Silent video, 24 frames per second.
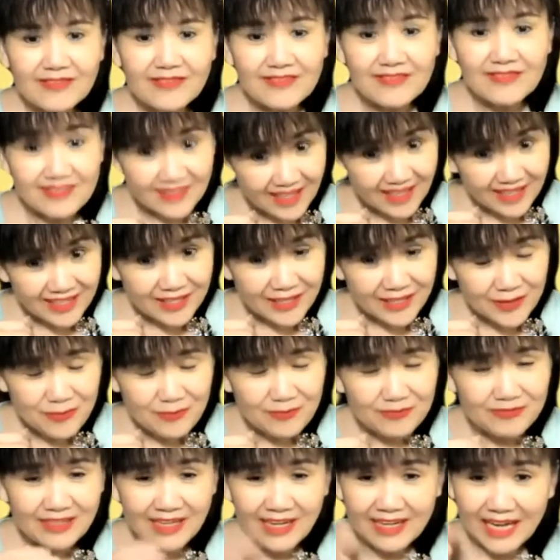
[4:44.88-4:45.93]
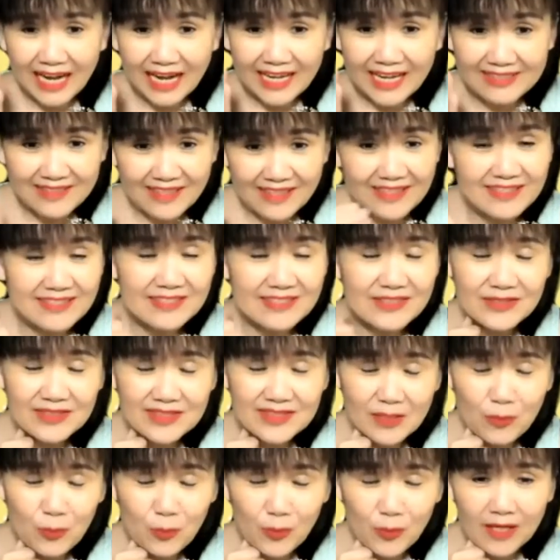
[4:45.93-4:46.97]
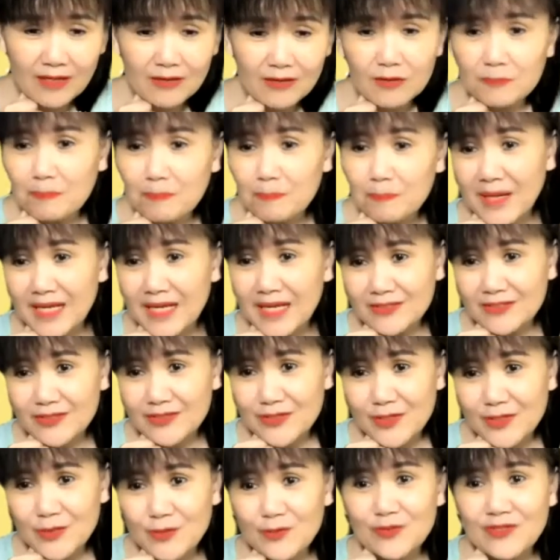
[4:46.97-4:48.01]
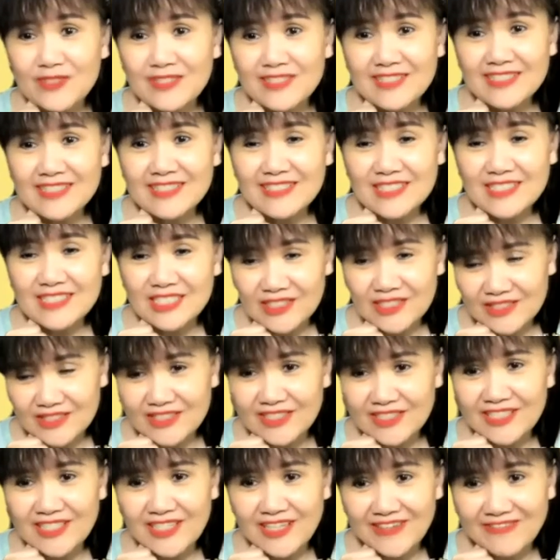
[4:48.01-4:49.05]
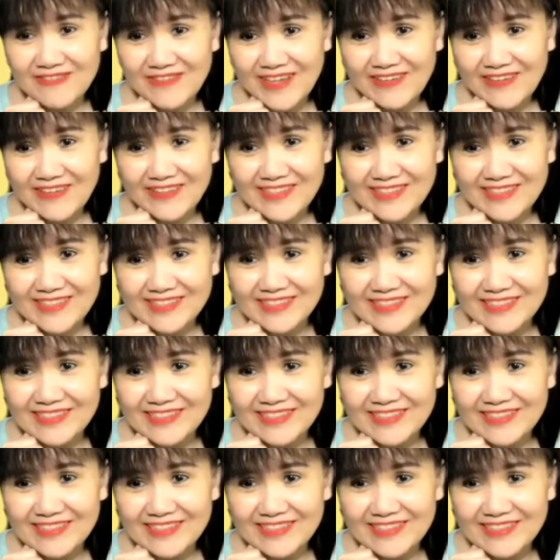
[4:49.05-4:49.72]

Thank you. I think you did well. Back to you, General Evaluator.